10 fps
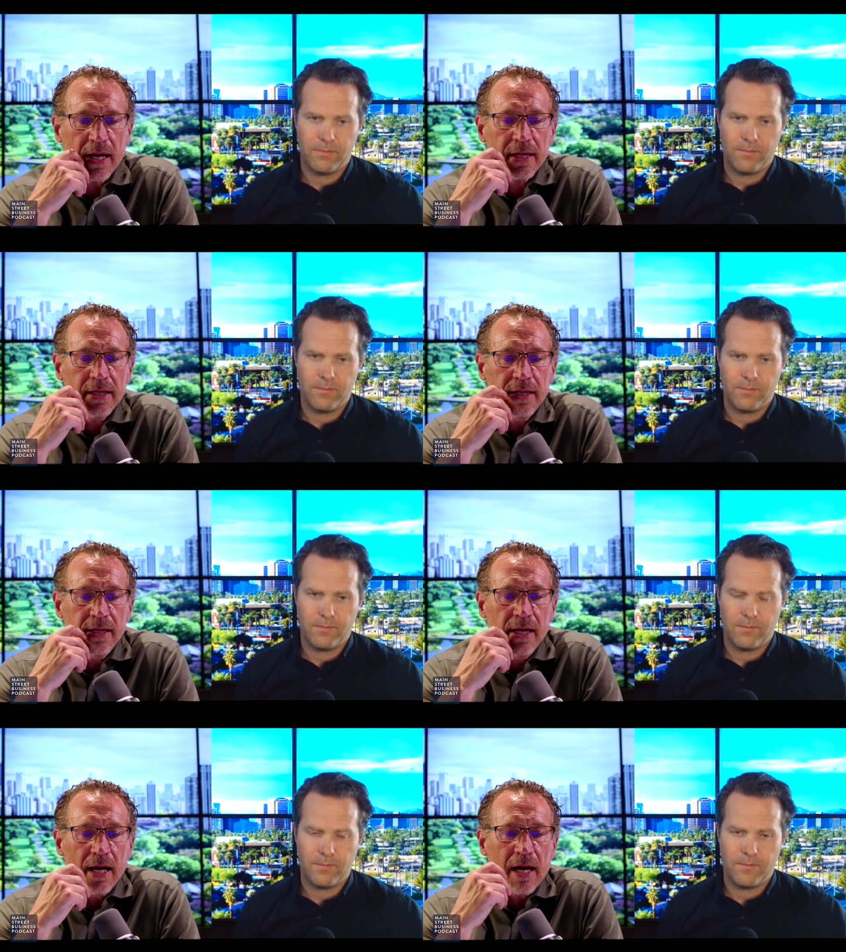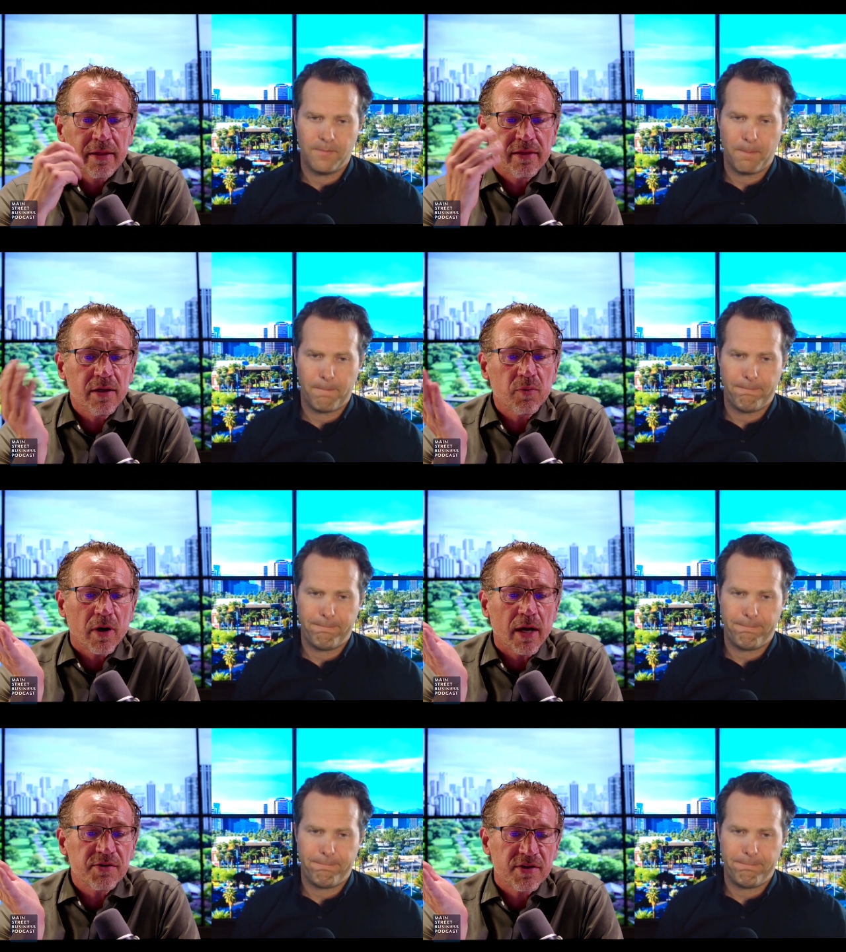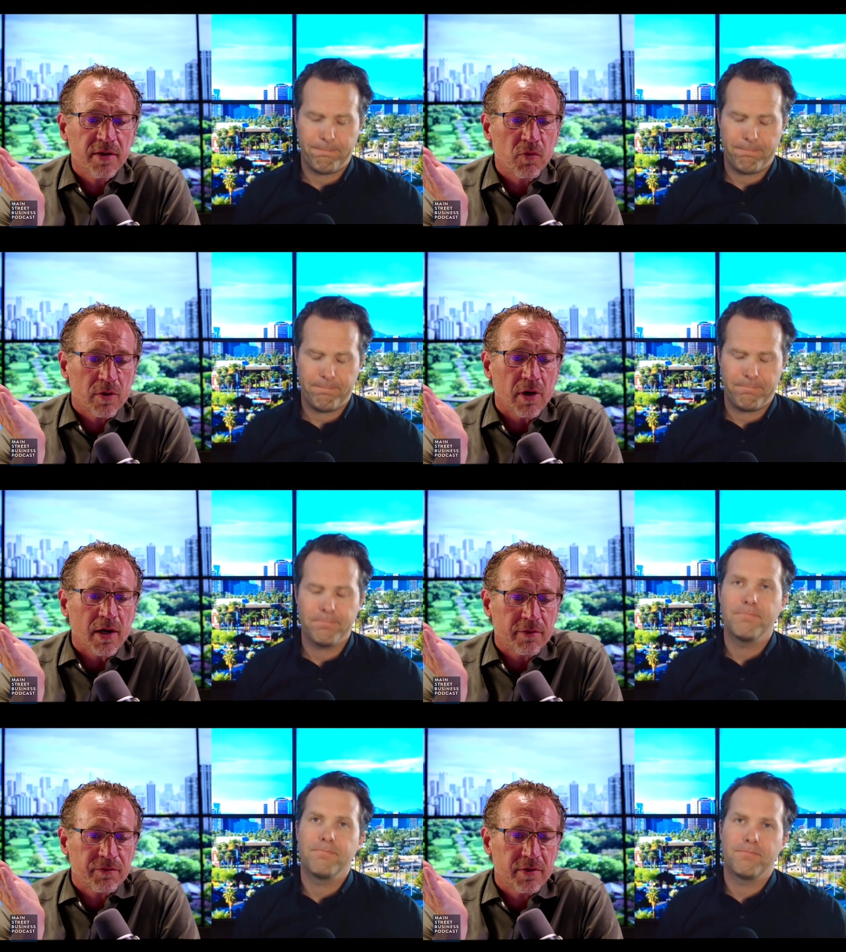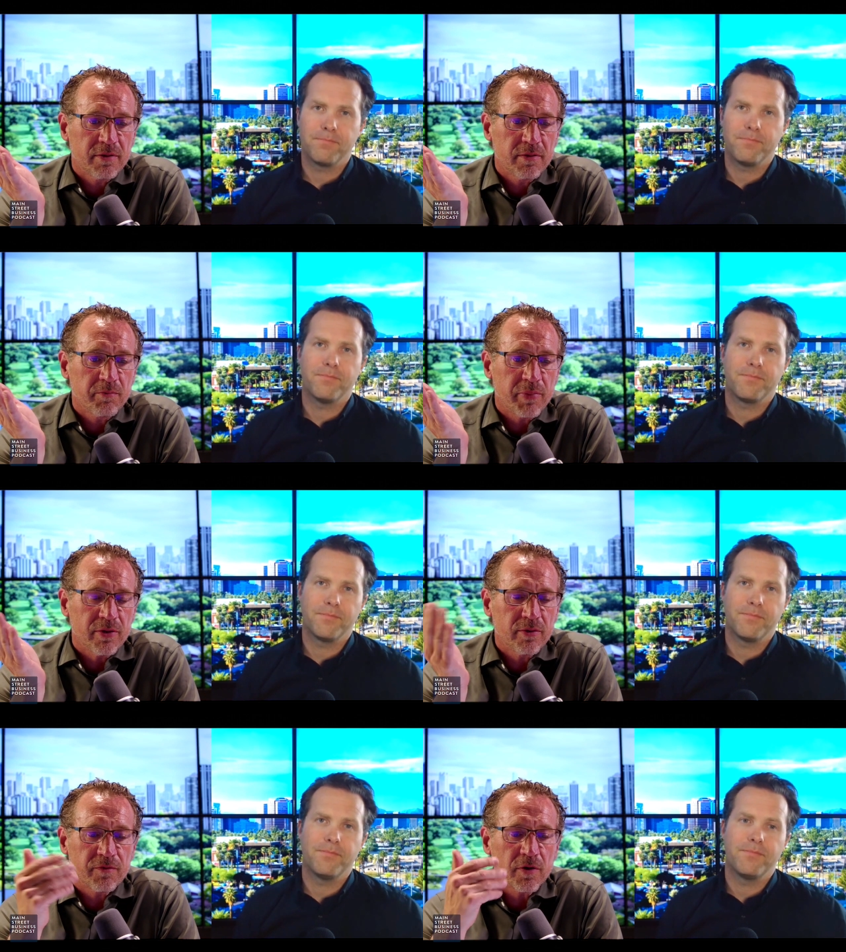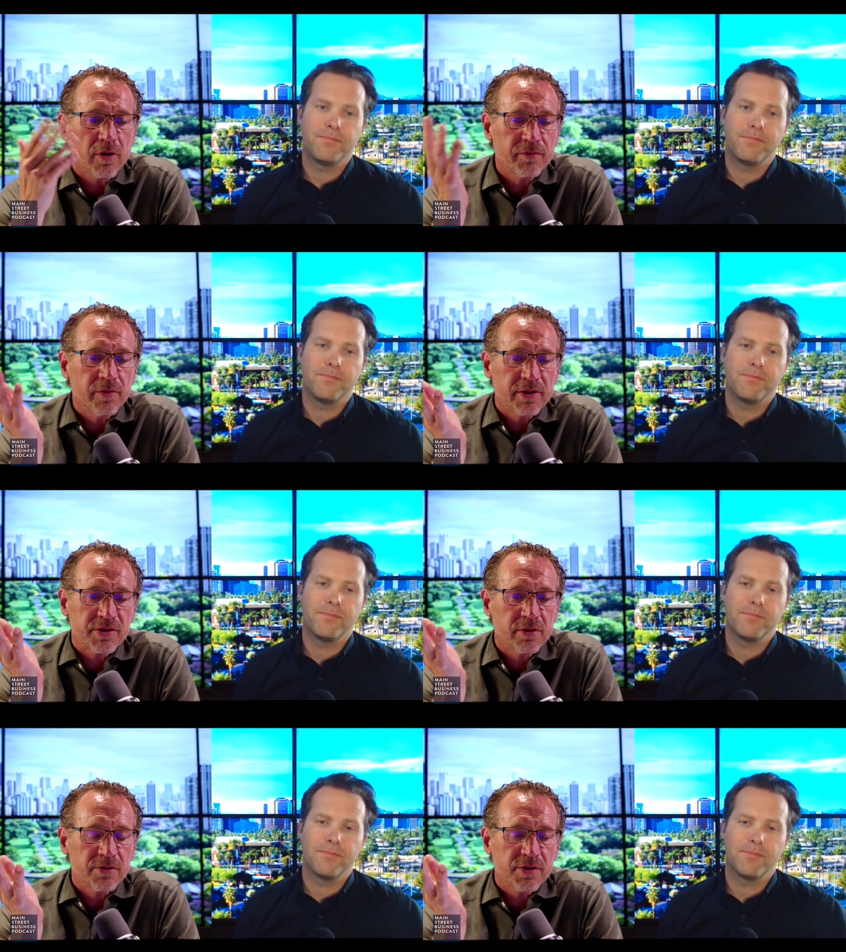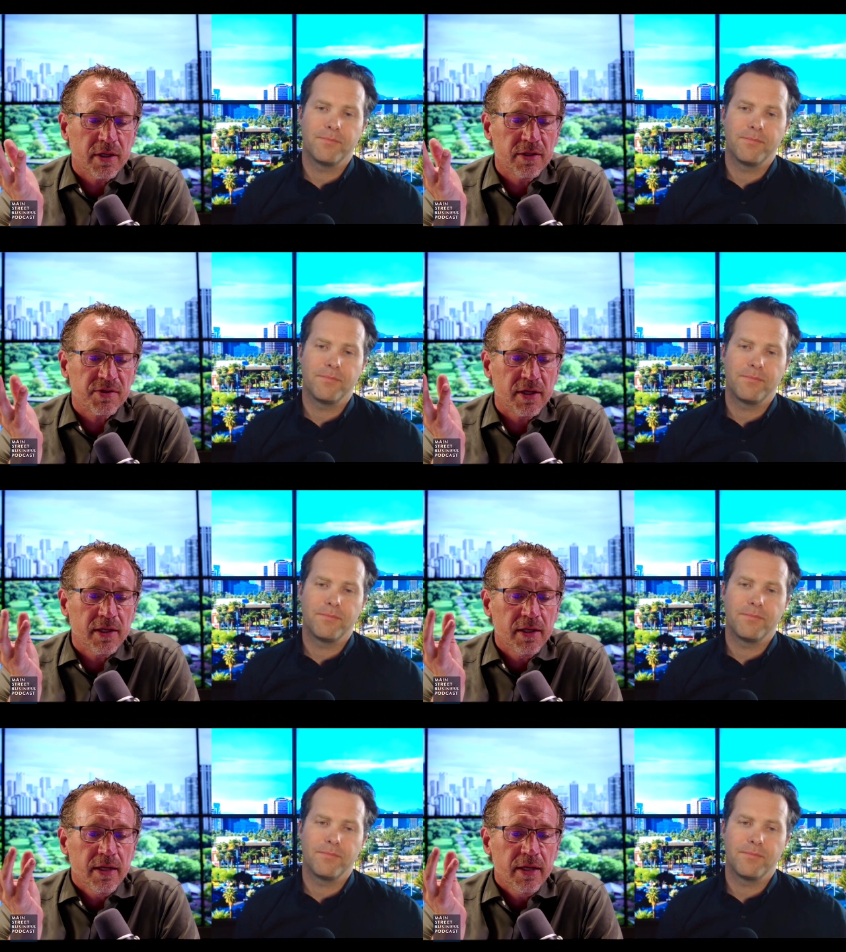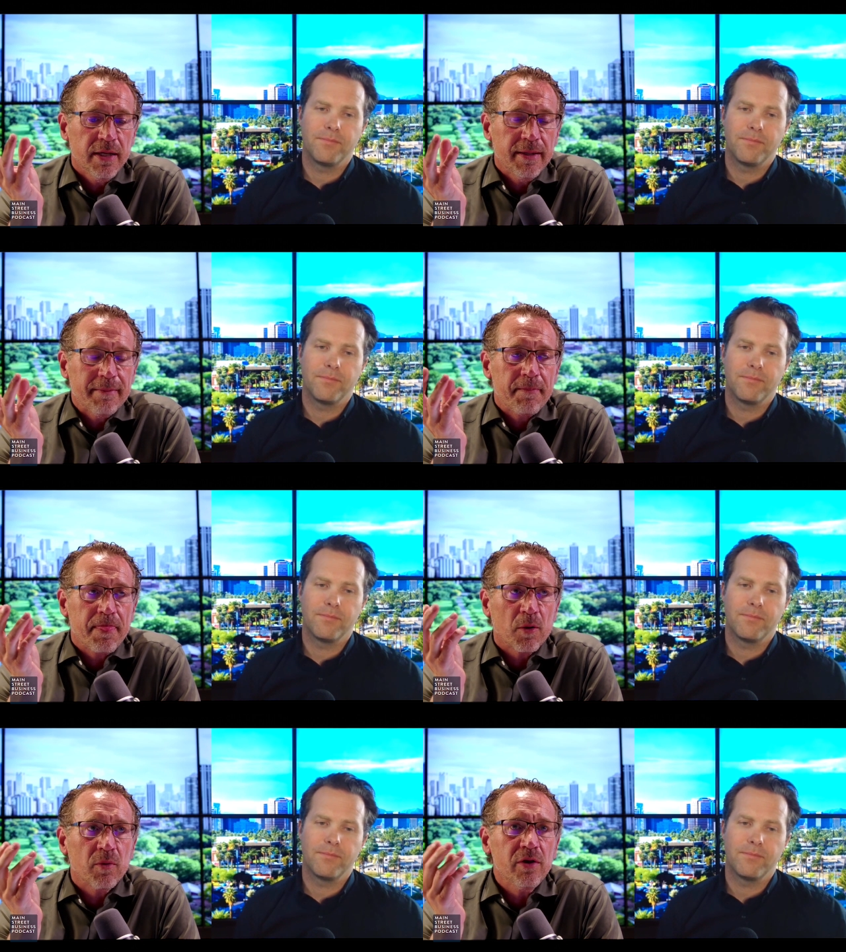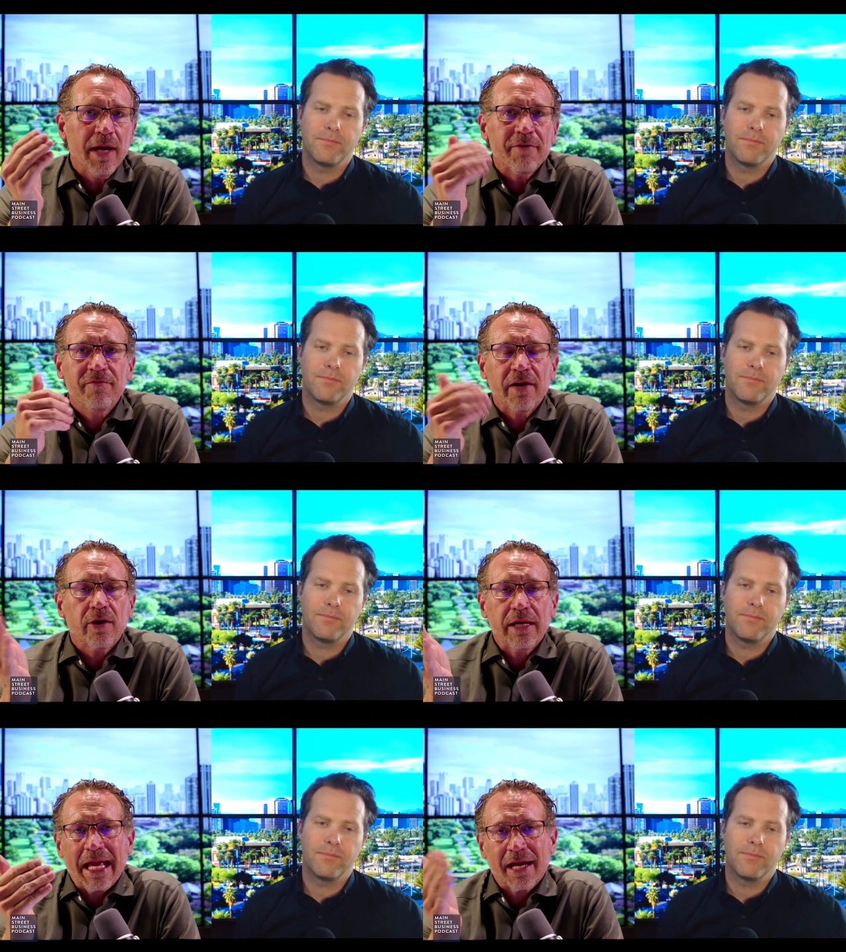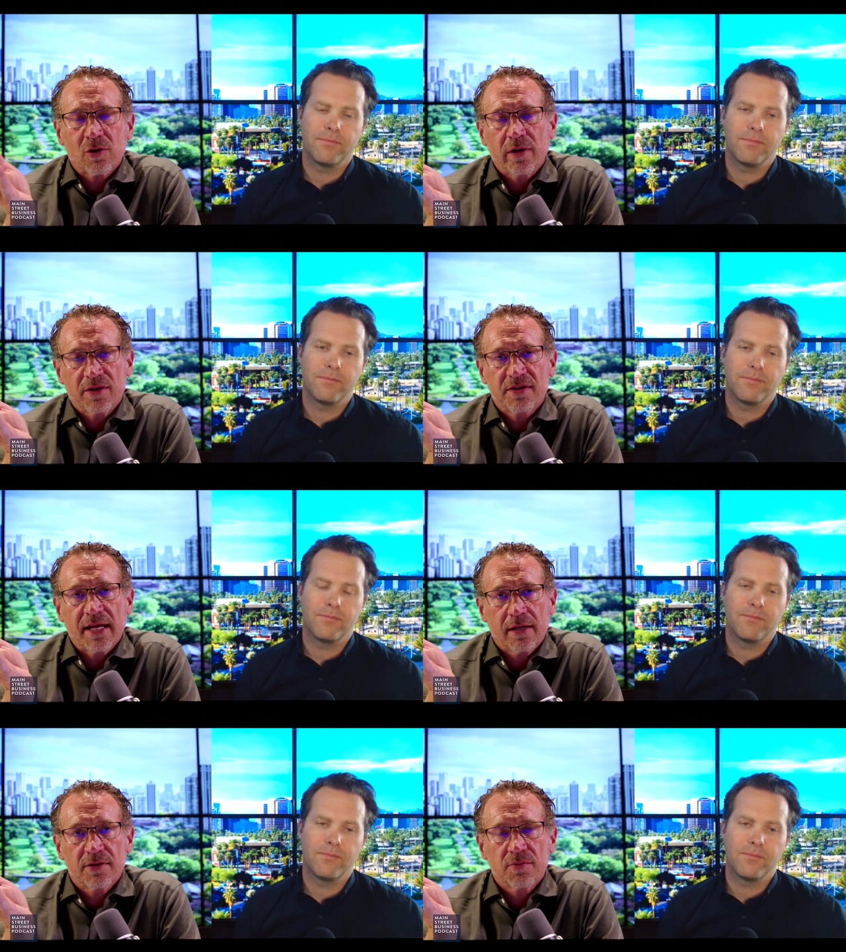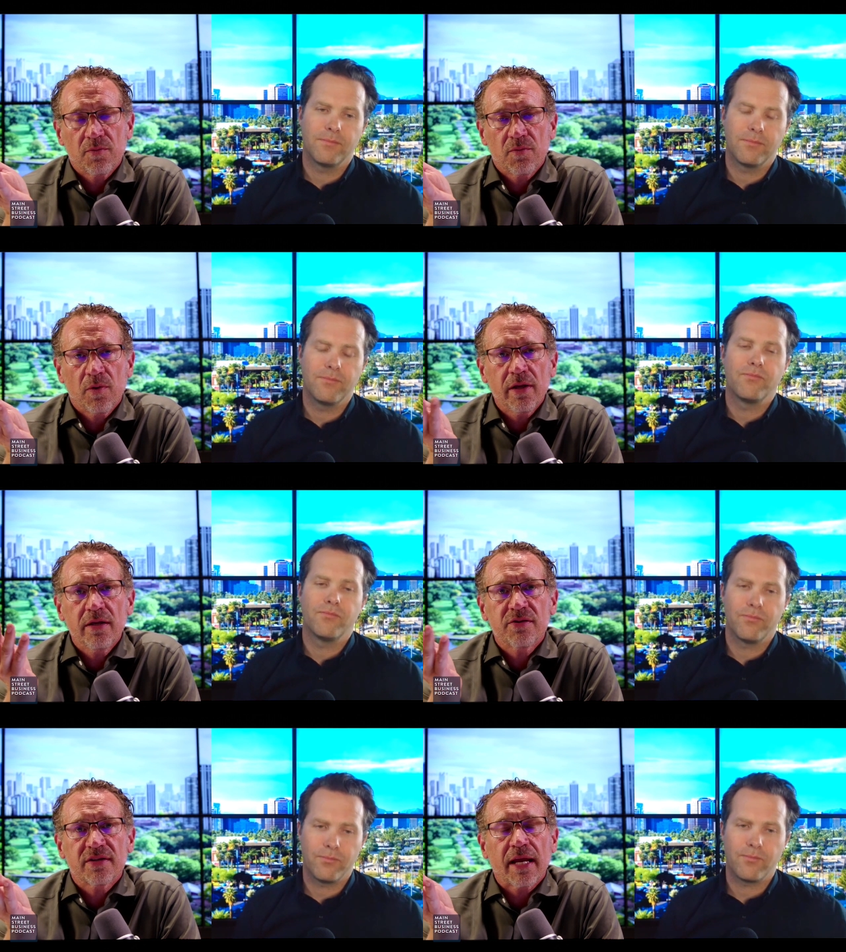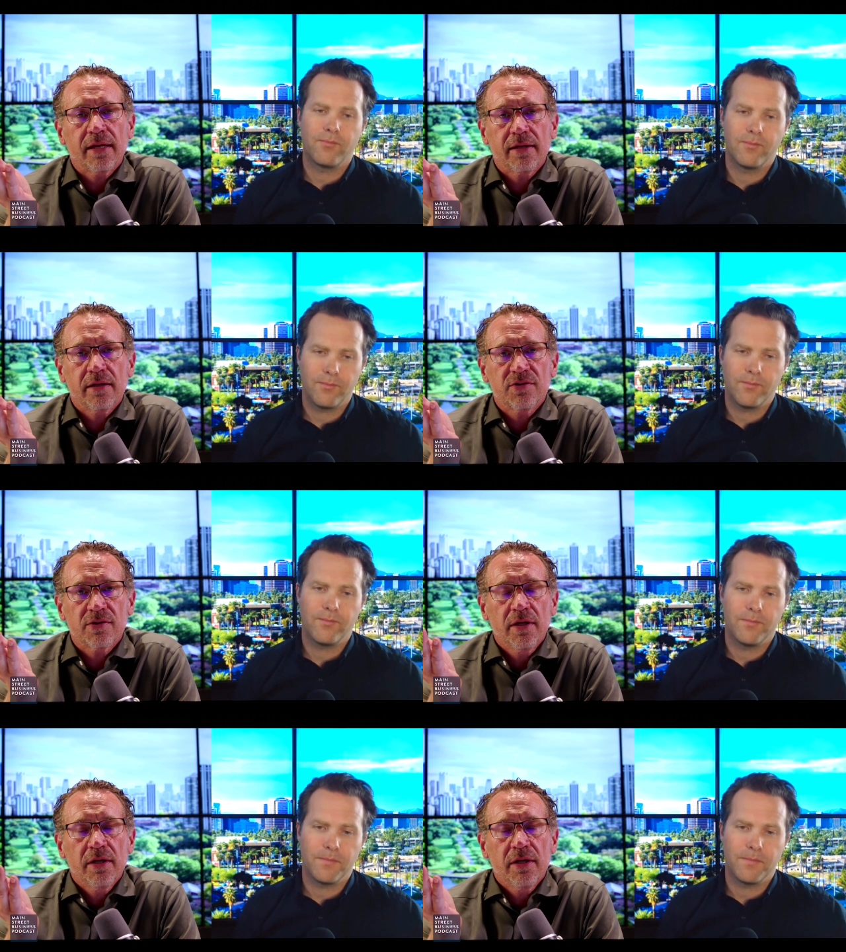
Speaker 1: I I think what I see more often, Bo, and for all of you listeners, is that when you have varying equity stakes, what he's saying is